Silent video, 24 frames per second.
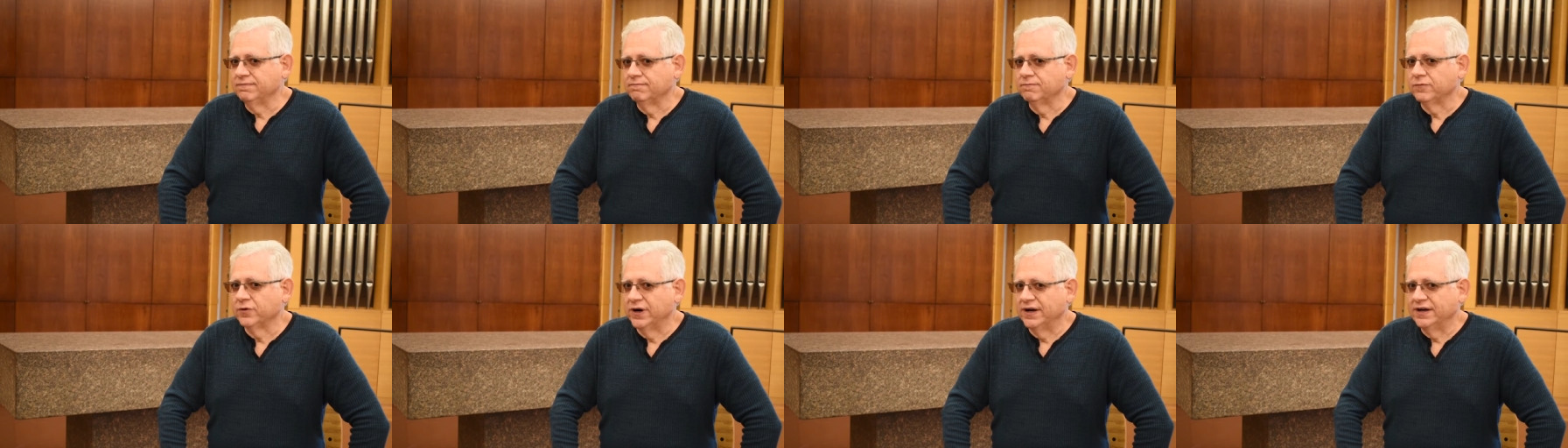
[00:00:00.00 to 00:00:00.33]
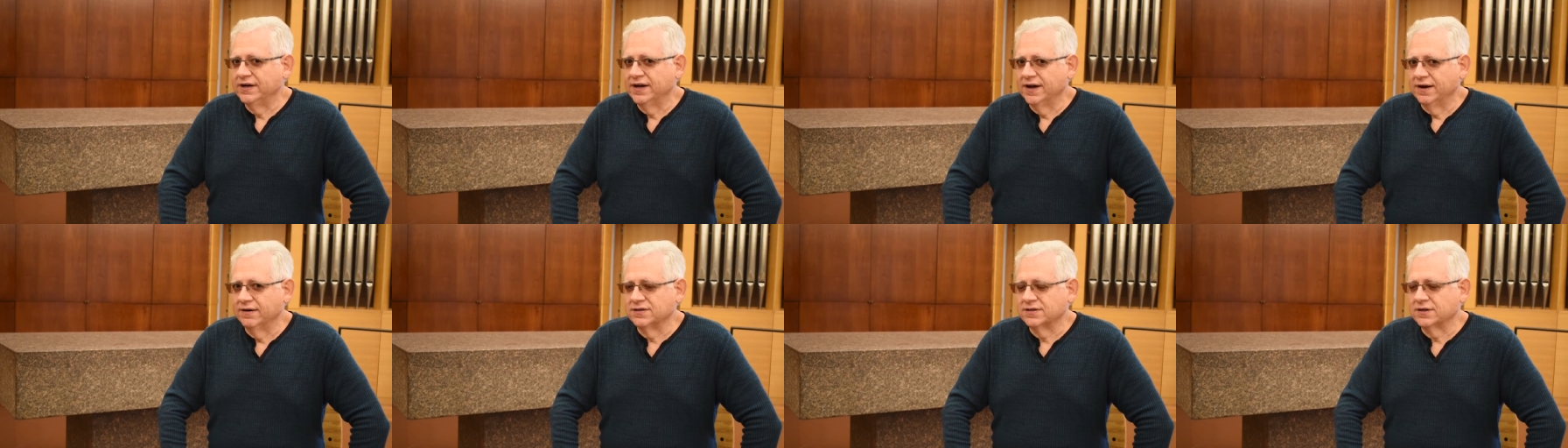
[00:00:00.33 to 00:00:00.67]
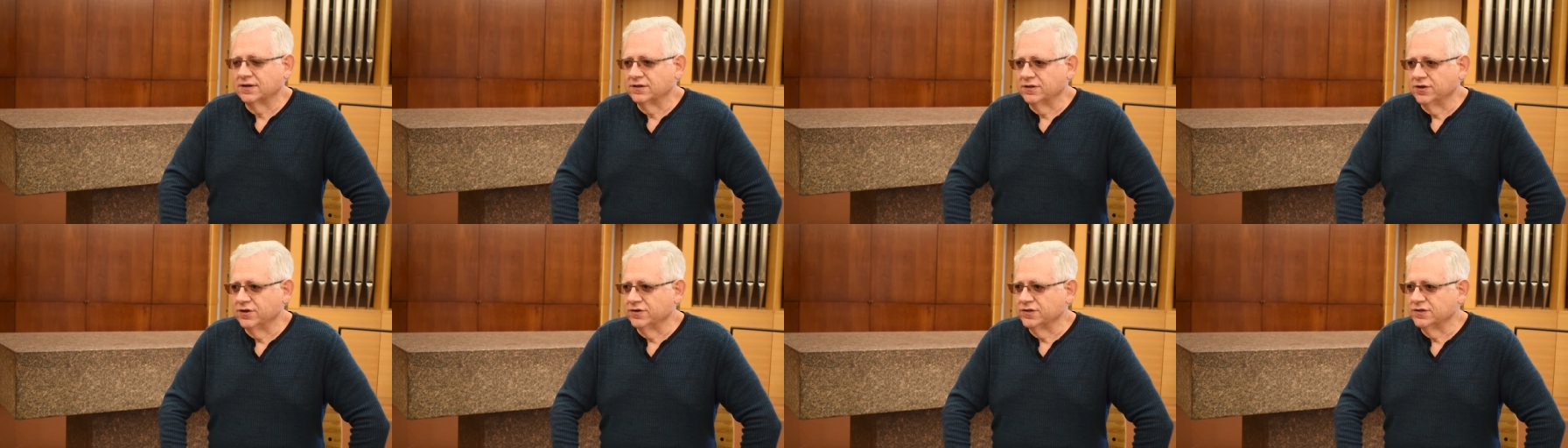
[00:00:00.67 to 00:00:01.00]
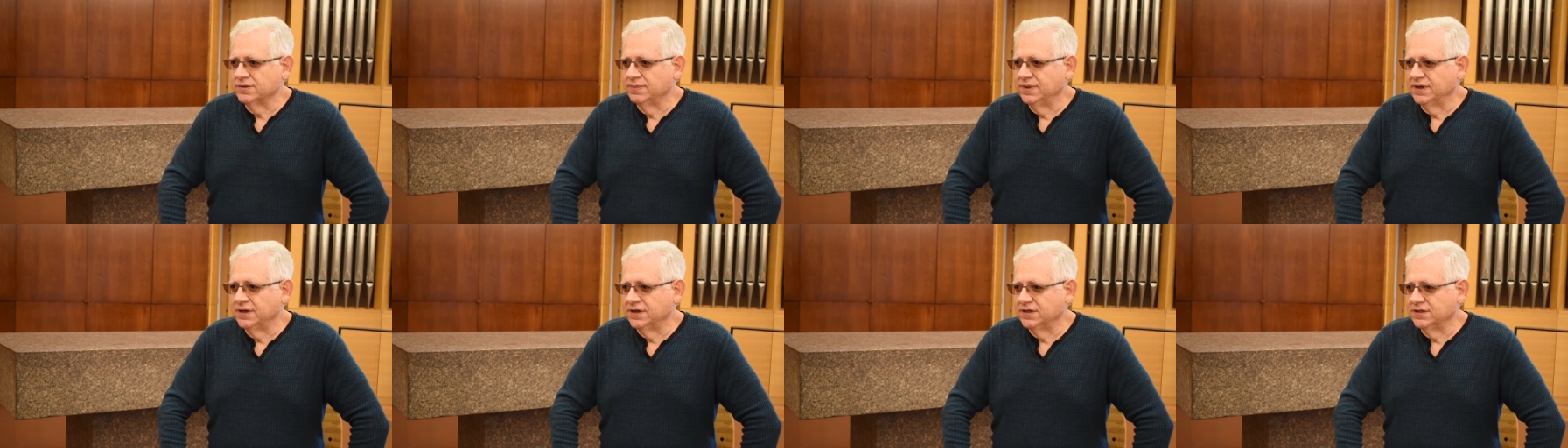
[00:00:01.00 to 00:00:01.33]
Right now it's
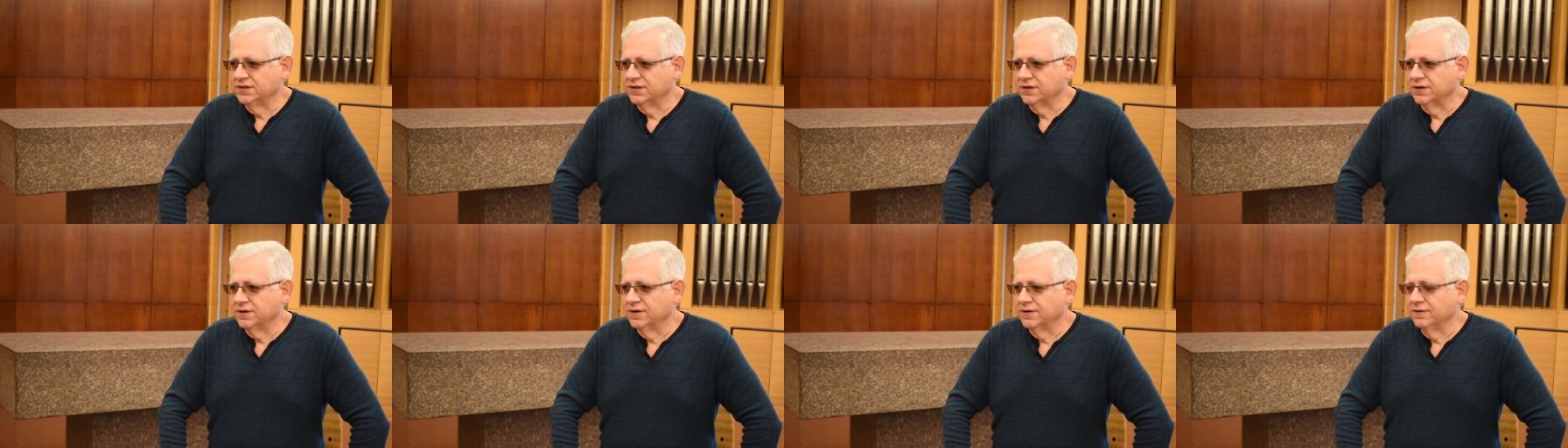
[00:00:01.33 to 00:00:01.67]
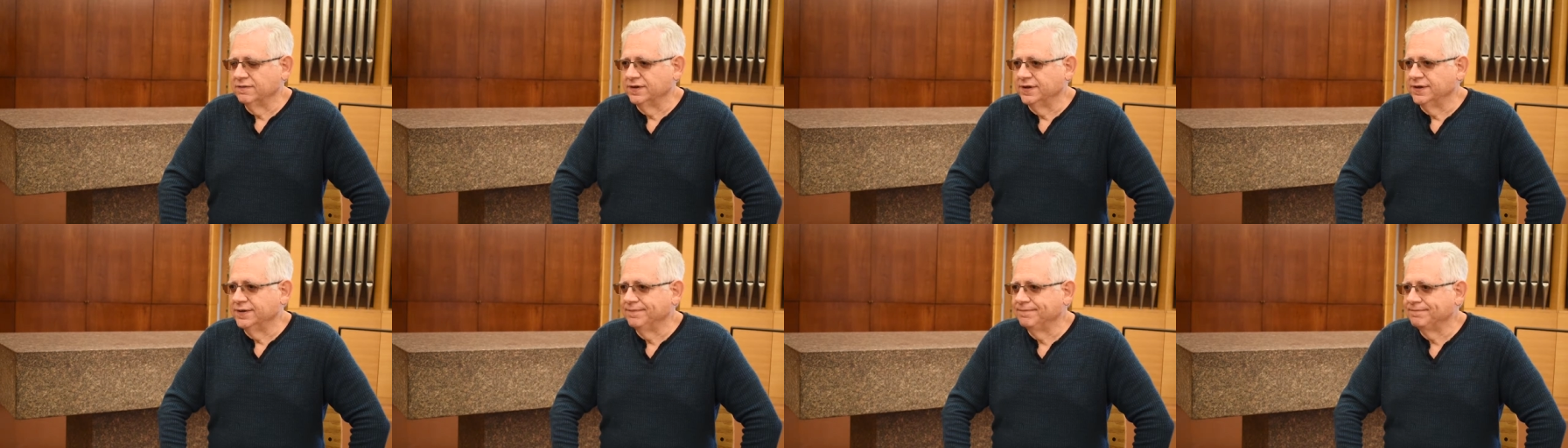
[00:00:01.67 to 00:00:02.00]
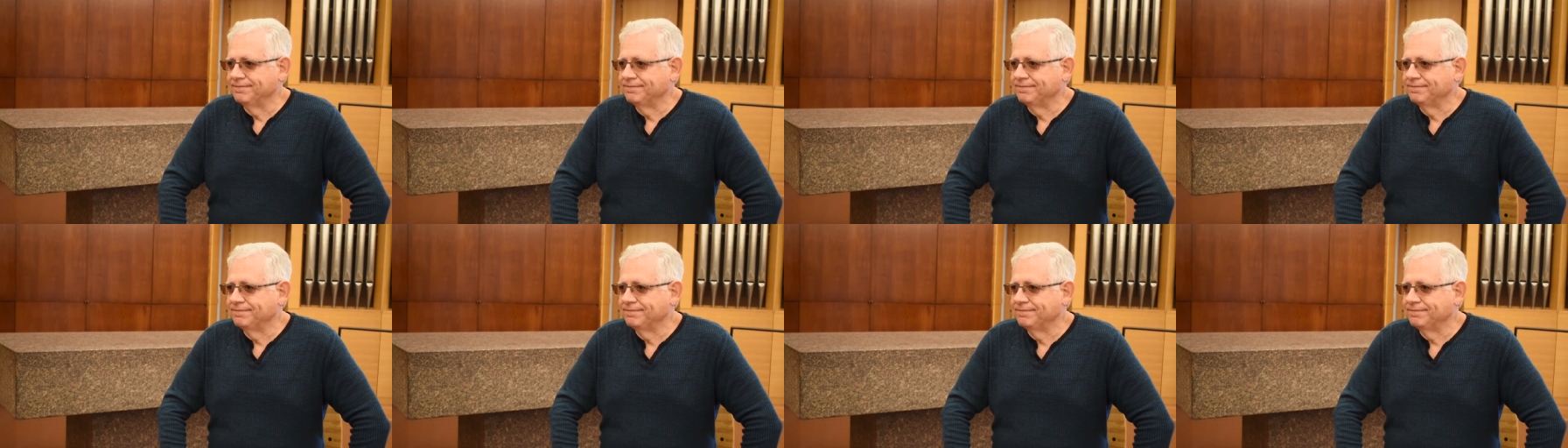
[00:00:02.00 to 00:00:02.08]
closed because of COVID.